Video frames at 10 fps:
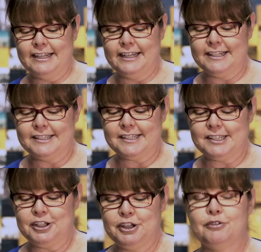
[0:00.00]

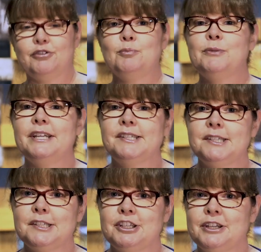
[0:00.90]
it's From
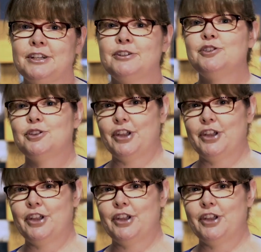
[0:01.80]
This to